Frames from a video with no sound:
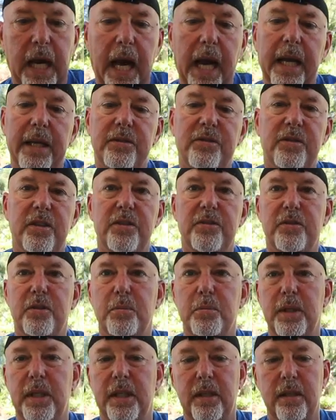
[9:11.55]
Guy
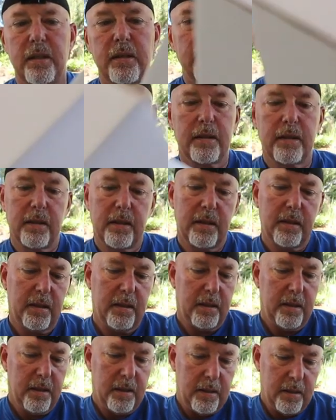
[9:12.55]
System here.
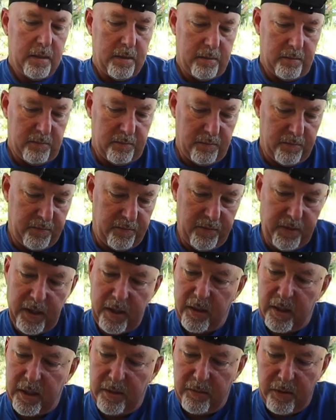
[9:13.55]

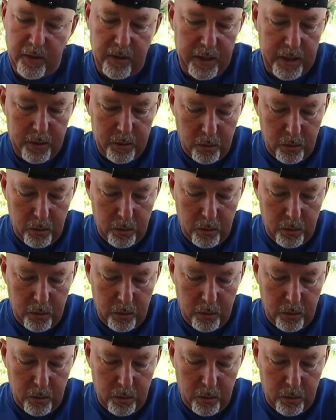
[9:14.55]
Very, very